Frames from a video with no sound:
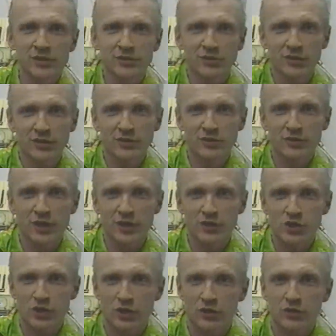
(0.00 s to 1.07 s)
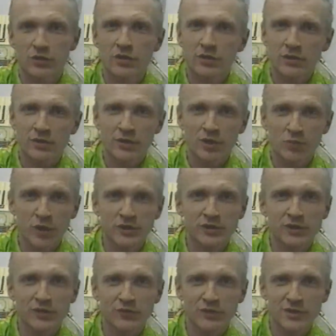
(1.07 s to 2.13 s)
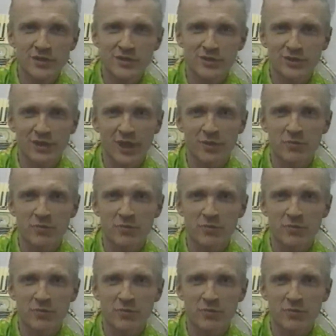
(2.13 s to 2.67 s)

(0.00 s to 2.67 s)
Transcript: into the Today Show. What a difference today